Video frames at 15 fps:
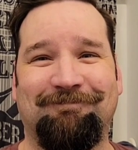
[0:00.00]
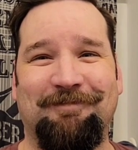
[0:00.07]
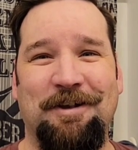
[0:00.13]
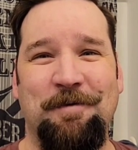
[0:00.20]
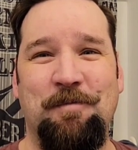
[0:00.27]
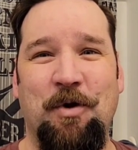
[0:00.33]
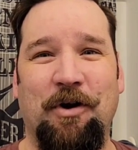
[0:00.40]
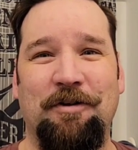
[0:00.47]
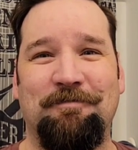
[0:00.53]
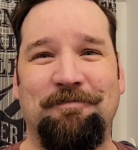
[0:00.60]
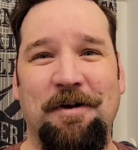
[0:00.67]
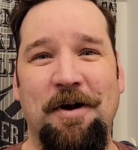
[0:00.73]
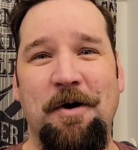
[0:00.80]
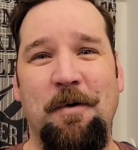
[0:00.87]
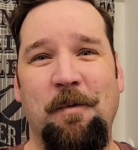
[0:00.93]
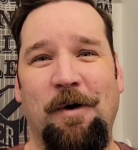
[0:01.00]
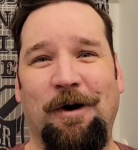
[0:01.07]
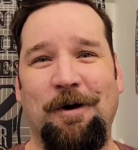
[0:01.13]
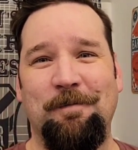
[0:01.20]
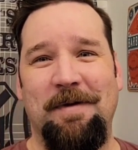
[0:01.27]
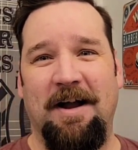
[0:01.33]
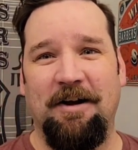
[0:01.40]
Good morning.
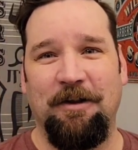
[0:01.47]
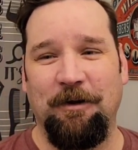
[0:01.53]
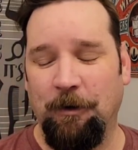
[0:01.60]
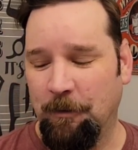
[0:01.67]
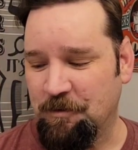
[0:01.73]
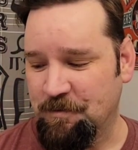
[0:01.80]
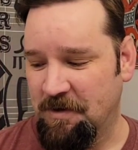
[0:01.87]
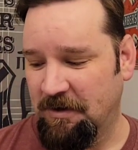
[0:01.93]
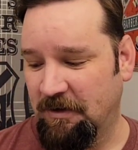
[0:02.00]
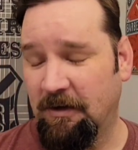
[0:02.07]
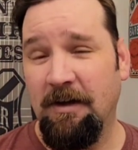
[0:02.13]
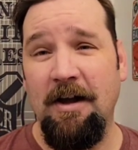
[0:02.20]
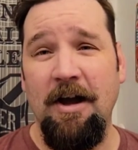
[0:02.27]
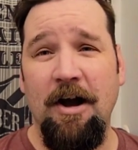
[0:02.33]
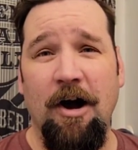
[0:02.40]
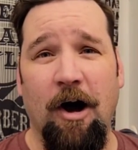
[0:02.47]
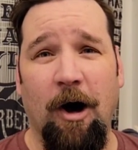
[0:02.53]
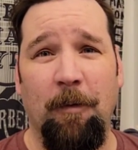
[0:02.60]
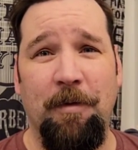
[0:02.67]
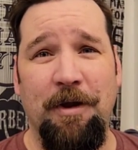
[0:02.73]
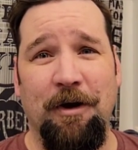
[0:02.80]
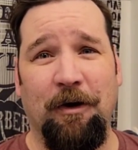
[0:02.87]
Welcome back to the Groomsman.
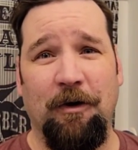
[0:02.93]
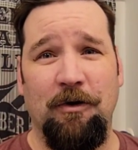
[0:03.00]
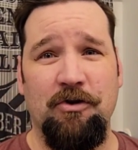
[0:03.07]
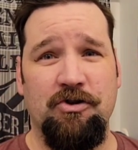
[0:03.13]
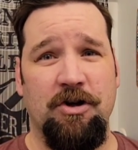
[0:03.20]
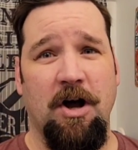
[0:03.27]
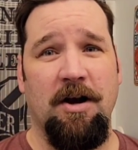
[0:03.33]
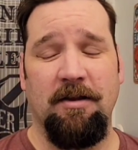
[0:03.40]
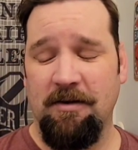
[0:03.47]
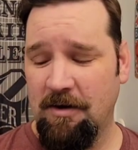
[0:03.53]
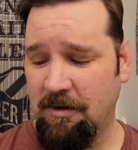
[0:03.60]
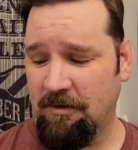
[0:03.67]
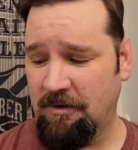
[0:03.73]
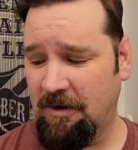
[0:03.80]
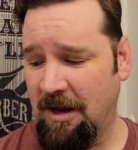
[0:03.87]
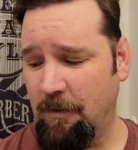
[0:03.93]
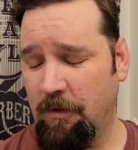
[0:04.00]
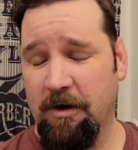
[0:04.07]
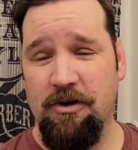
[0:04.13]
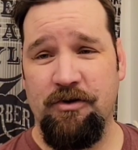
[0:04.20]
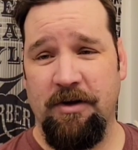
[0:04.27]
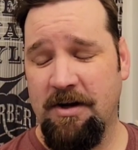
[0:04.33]
I'll be your host, Jonathan, and today we're
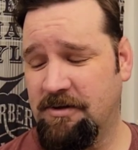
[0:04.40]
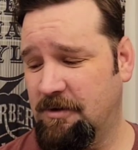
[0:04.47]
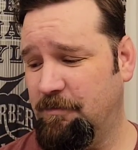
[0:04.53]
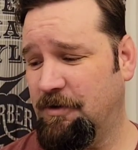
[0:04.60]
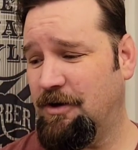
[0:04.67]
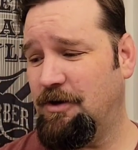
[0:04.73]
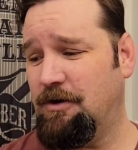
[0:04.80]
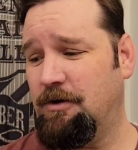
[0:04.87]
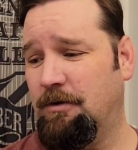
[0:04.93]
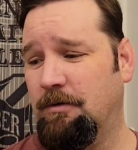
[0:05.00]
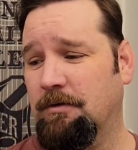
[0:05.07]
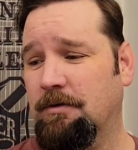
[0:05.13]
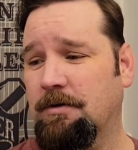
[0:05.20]
going to try something new.